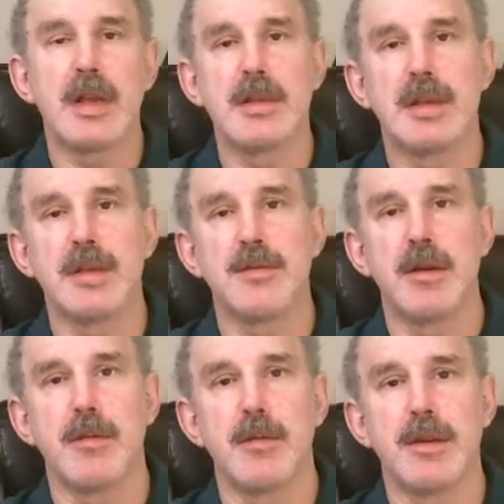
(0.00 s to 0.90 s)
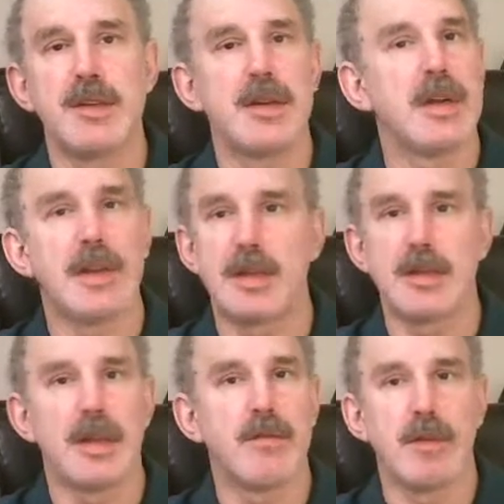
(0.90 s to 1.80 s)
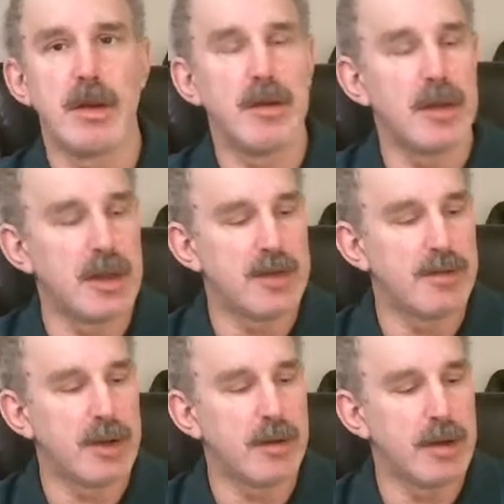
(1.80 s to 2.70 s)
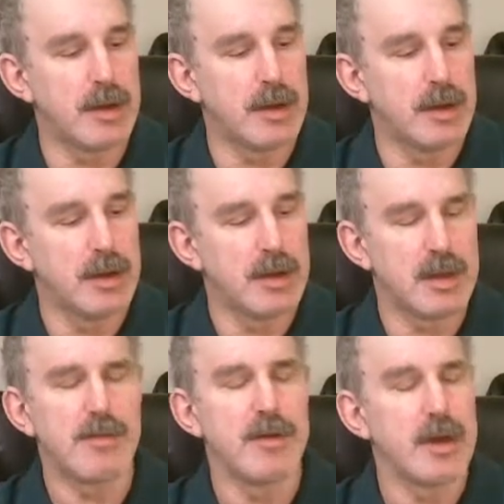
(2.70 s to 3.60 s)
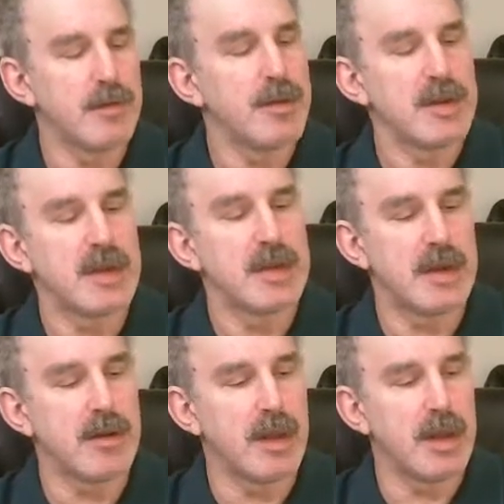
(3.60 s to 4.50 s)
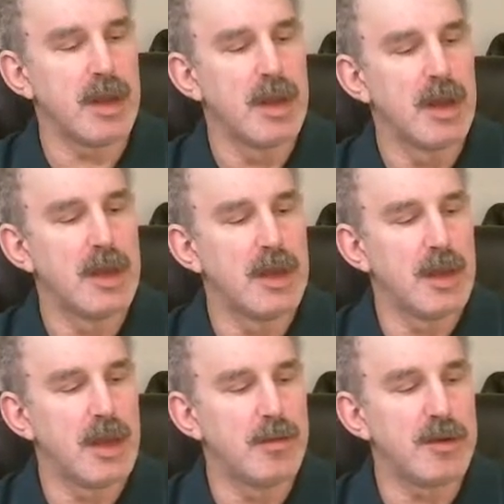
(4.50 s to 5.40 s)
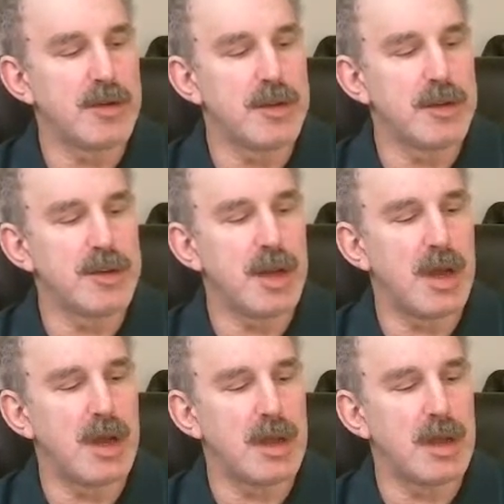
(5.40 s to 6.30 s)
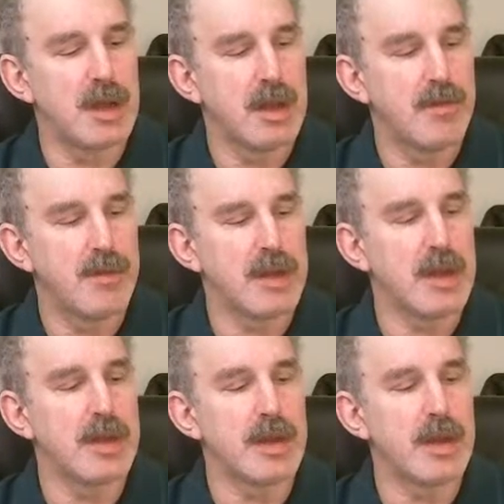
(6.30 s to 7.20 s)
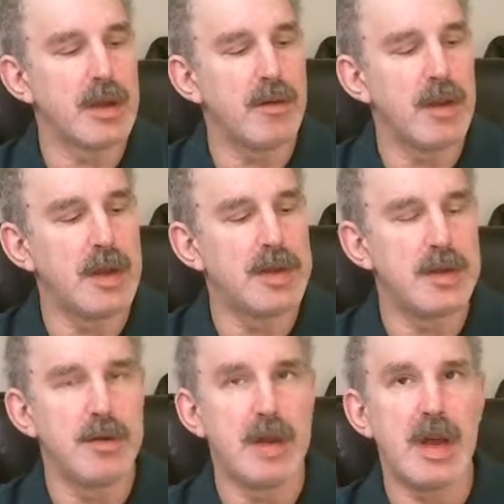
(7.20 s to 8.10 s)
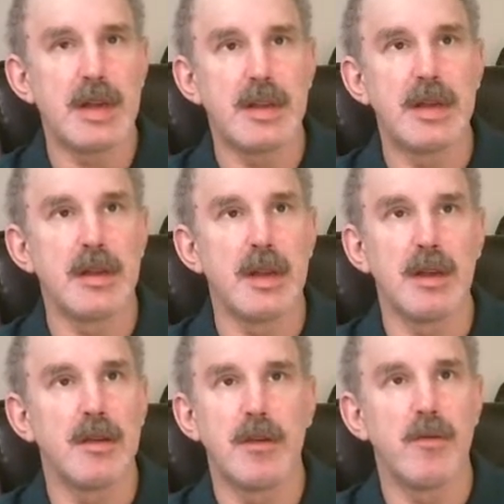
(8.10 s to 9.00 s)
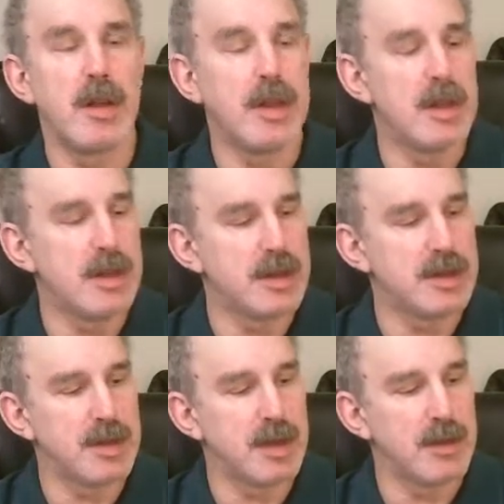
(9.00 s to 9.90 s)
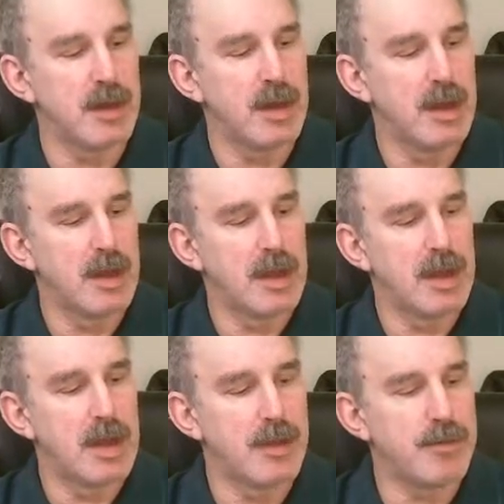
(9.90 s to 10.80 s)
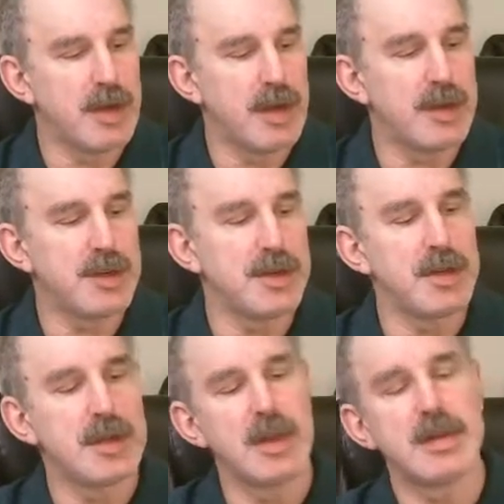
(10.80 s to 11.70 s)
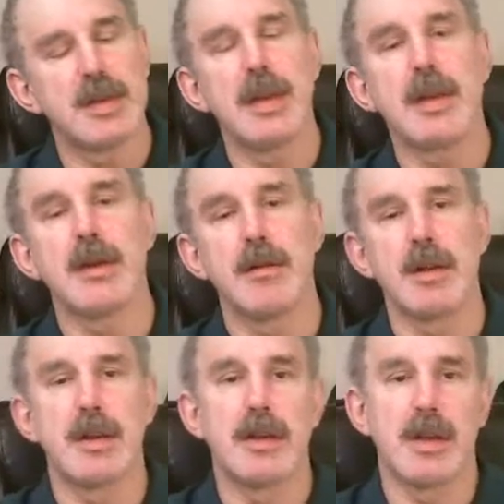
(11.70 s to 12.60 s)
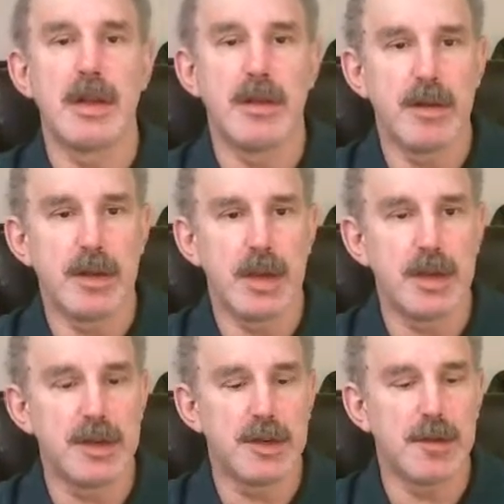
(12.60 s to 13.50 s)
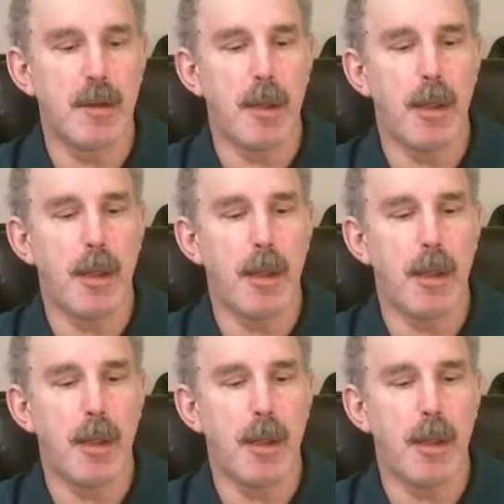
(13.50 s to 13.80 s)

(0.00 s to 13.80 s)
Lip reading: It says rare on my sheet. It's not rare. It's frequent. Not frequent, but it says there a lot. Emotional shock, feeling like they're crazy, reacting and not knowing why they did so, apprehension, intense anger, and irritation.